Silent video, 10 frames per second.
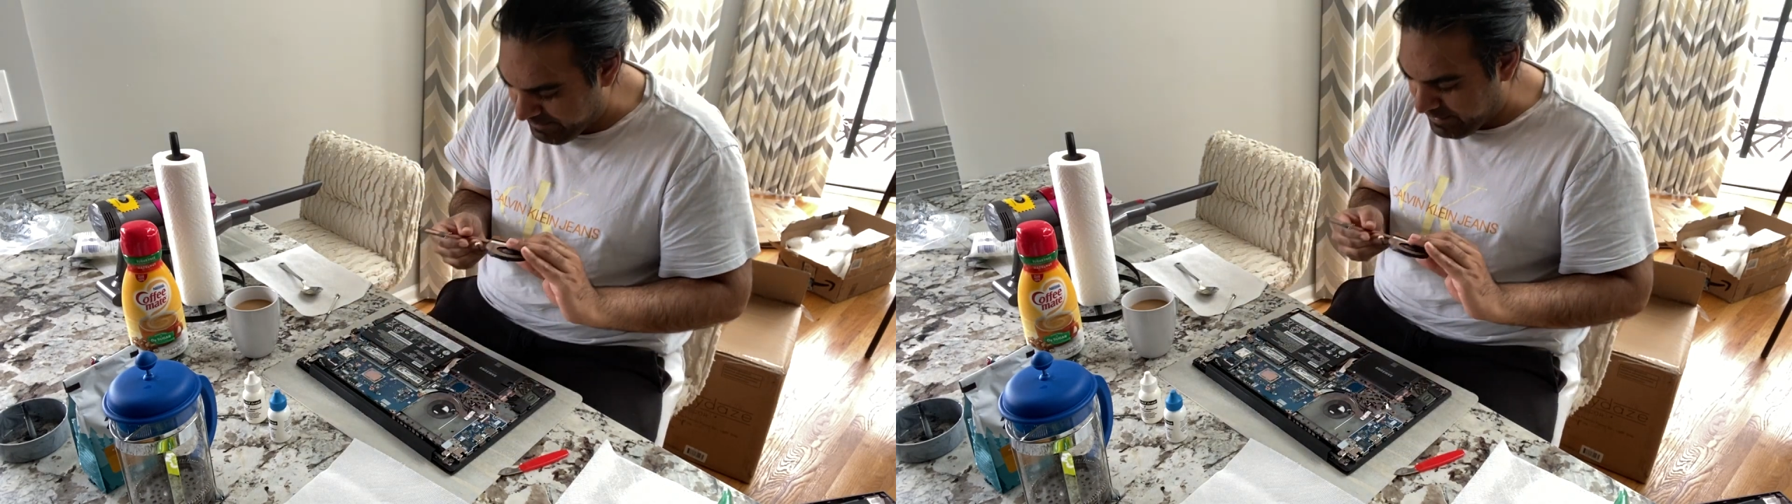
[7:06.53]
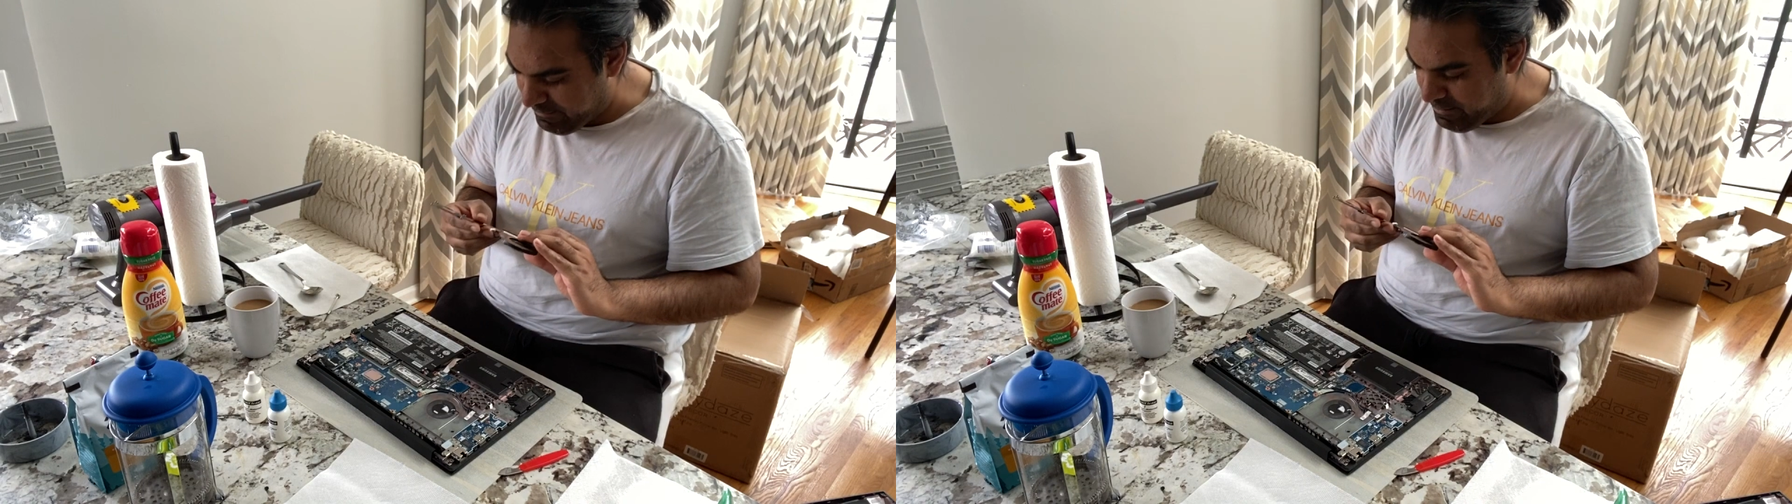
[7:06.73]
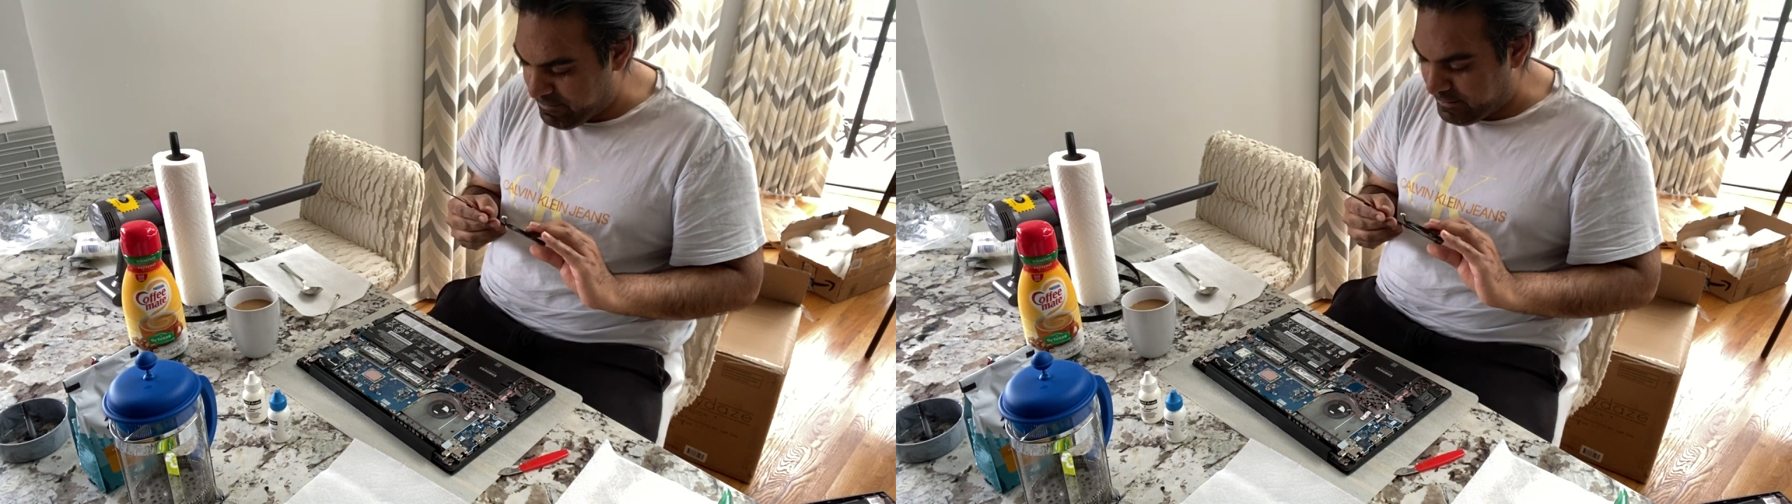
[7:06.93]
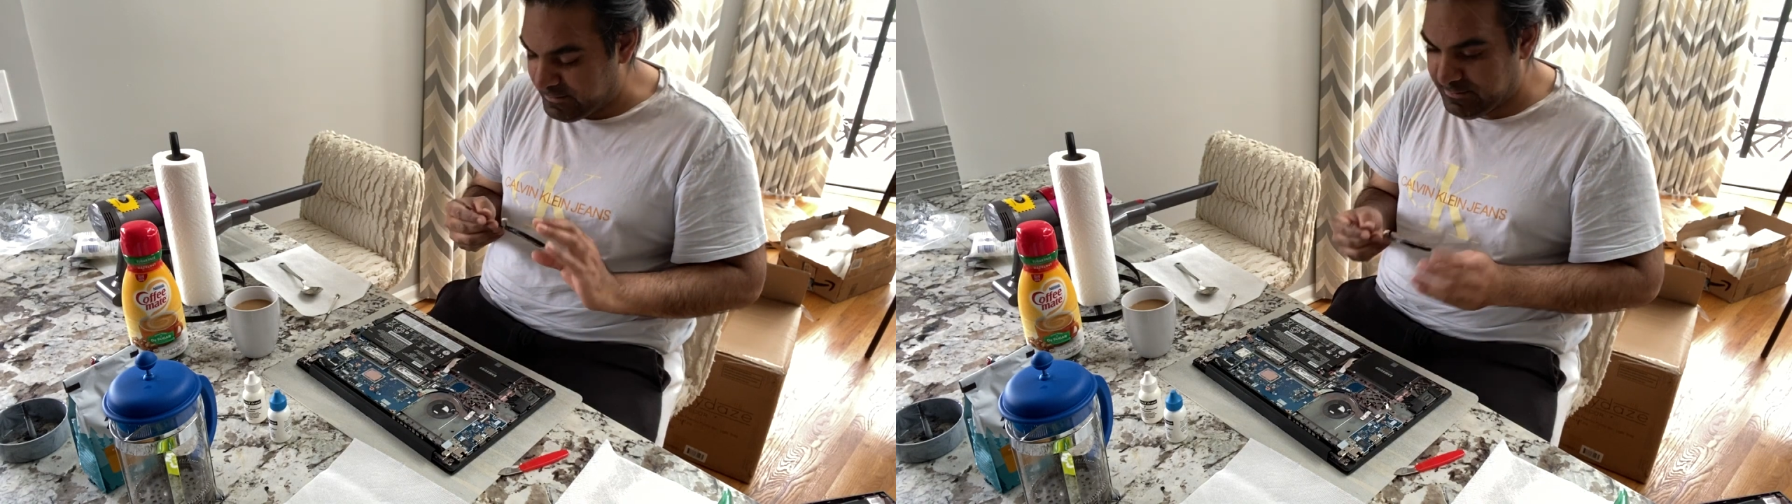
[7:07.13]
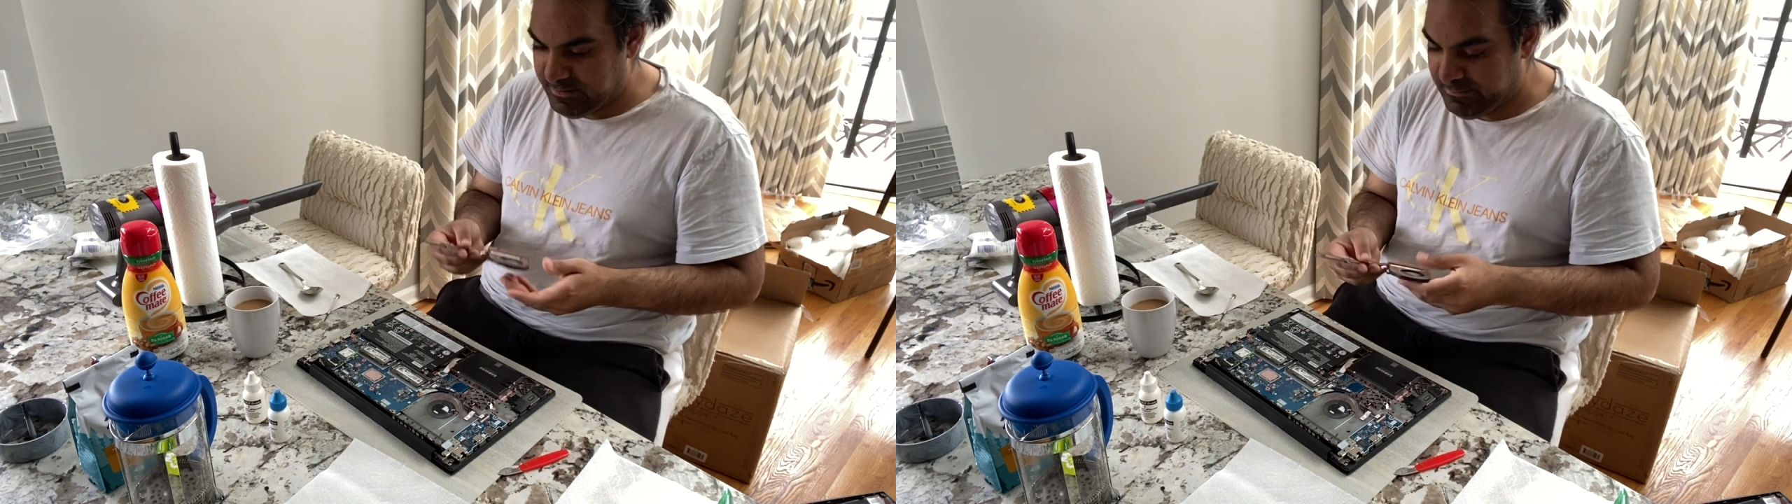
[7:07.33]
my med
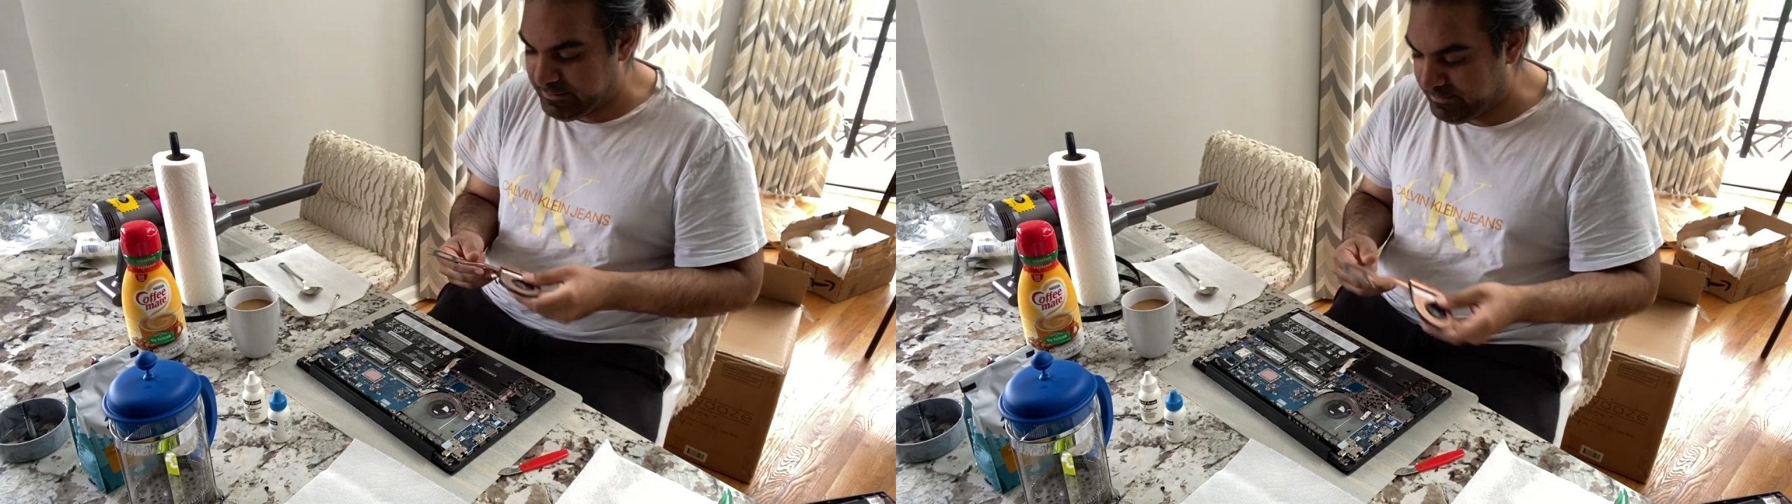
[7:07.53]
school gift to